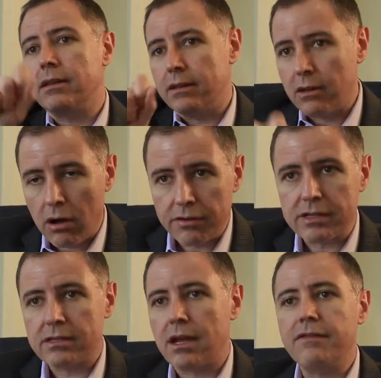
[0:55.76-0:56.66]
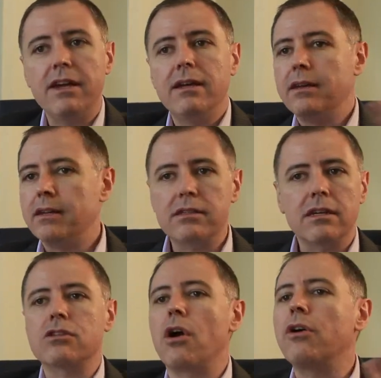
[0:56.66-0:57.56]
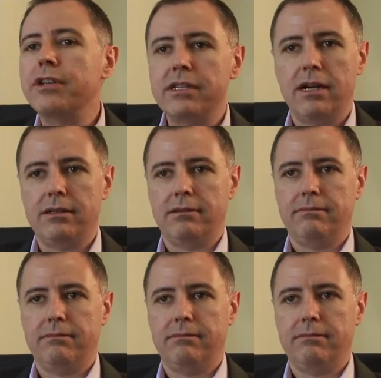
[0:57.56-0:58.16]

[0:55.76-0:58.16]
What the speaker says: and all this stuff, it's already done.